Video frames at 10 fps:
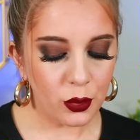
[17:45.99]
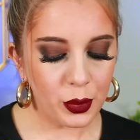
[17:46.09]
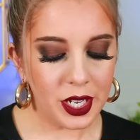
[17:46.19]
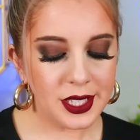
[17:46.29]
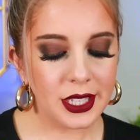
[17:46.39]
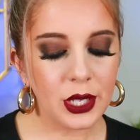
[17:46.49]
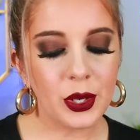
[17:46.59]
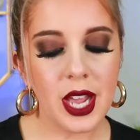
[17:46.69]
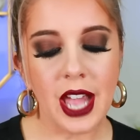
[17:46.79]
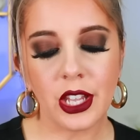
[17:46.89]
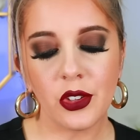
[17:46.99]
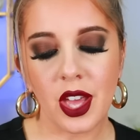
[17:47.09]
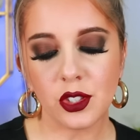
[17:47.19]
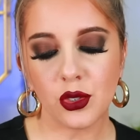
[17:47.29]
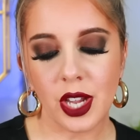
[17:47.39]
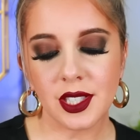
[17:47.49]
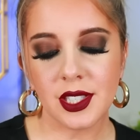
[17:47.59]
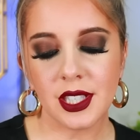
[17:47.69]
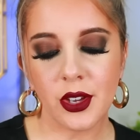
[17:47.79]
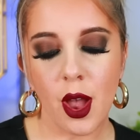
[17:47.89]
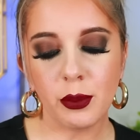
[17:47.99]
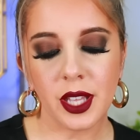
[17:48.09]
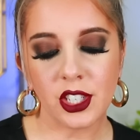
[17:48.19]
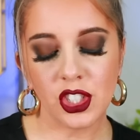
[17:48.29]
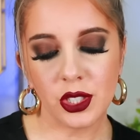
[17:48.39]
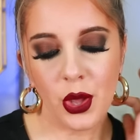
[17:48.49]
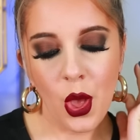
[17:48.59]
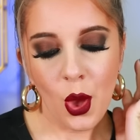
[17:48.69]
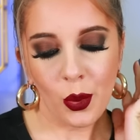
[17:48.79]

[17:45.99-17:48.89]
but it is a liquid highlighter that dresses the complexion